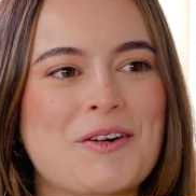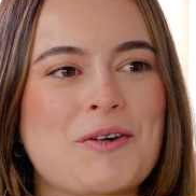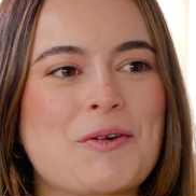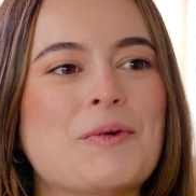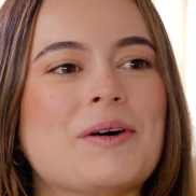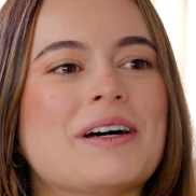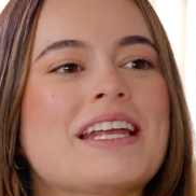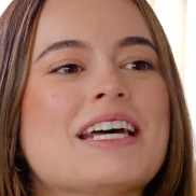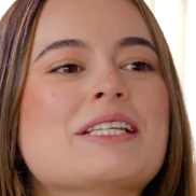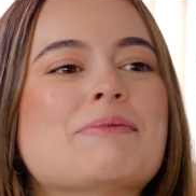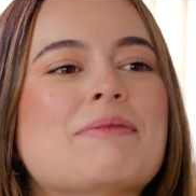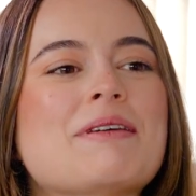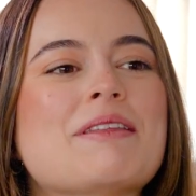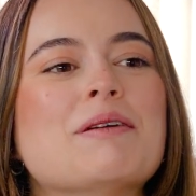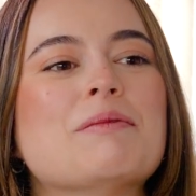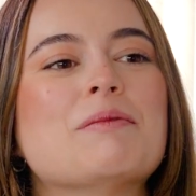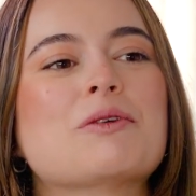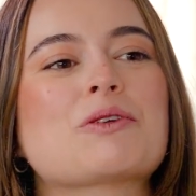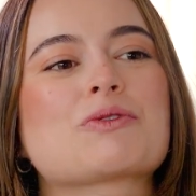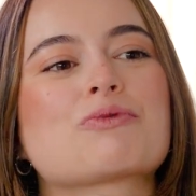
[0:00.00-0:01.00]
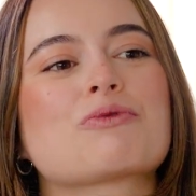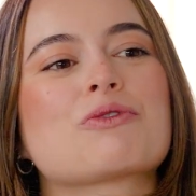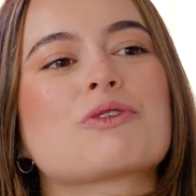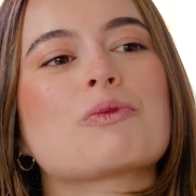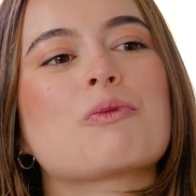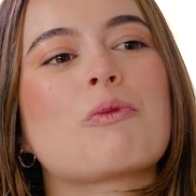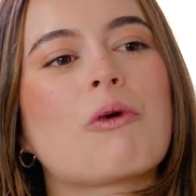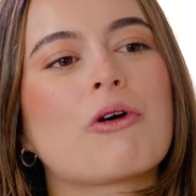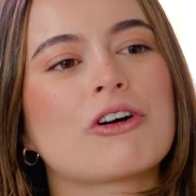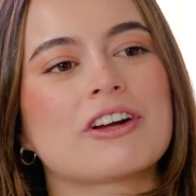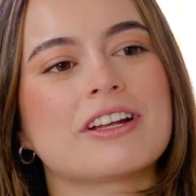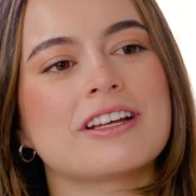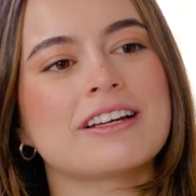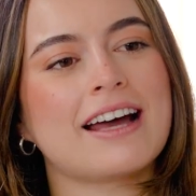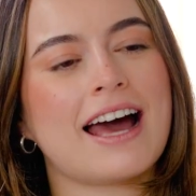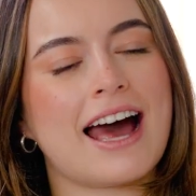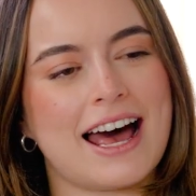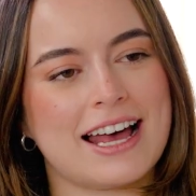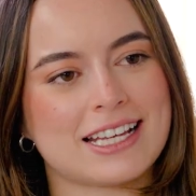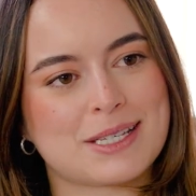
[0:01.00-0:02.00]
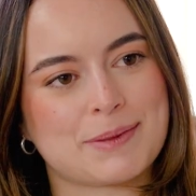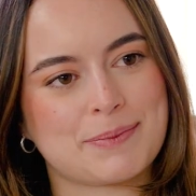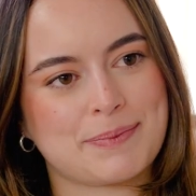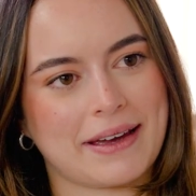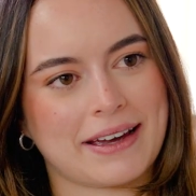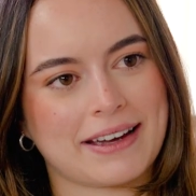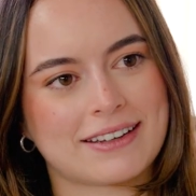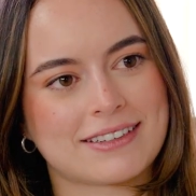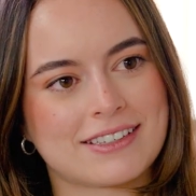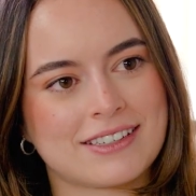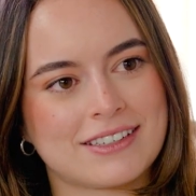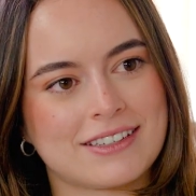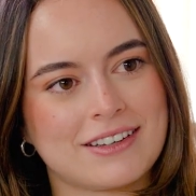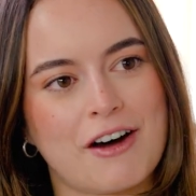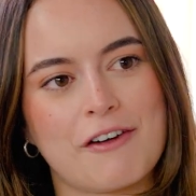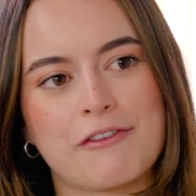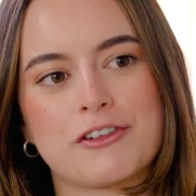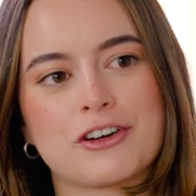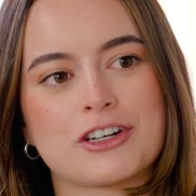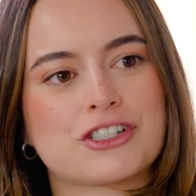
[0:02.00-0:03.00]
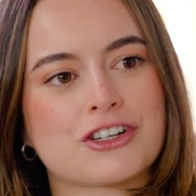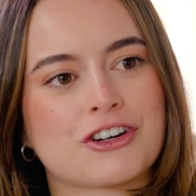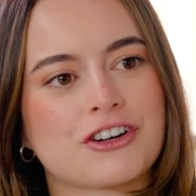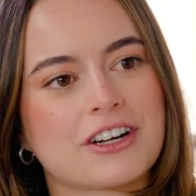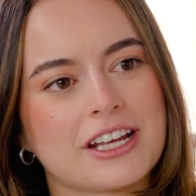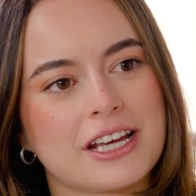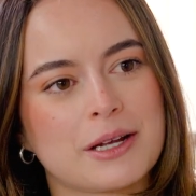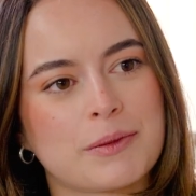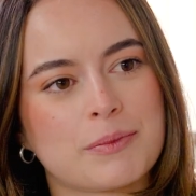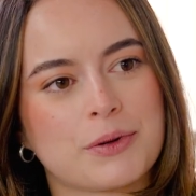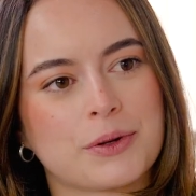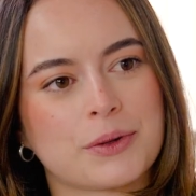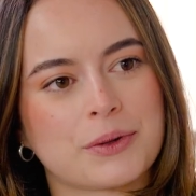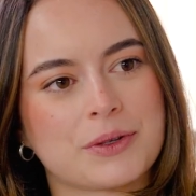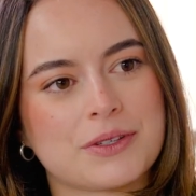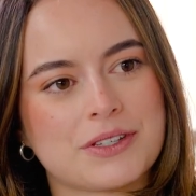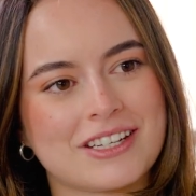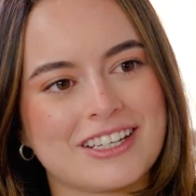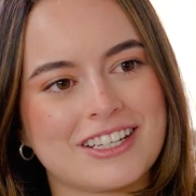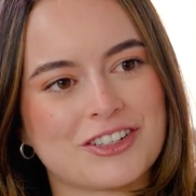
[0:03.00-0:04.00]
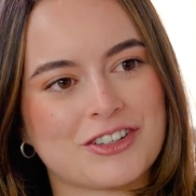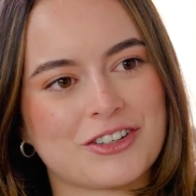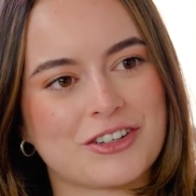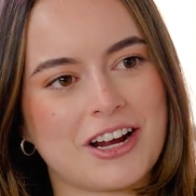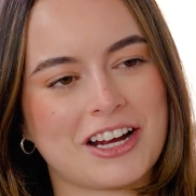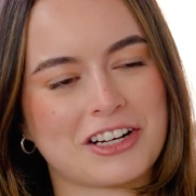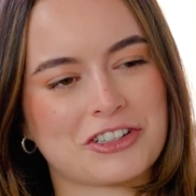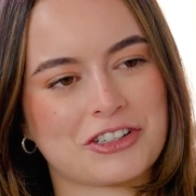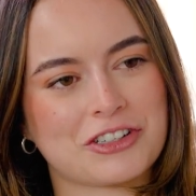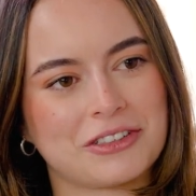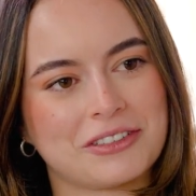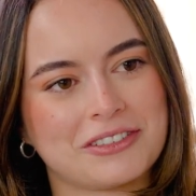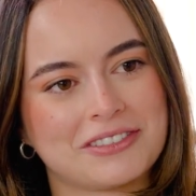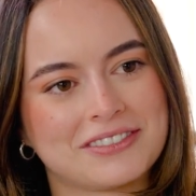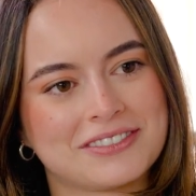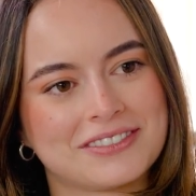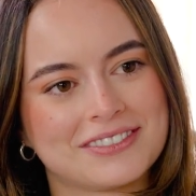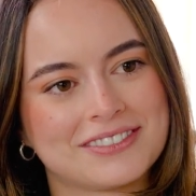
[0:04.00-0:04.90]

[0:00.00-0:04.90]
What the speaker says: What has been the most rewarding aspect of your journey at ProQC International?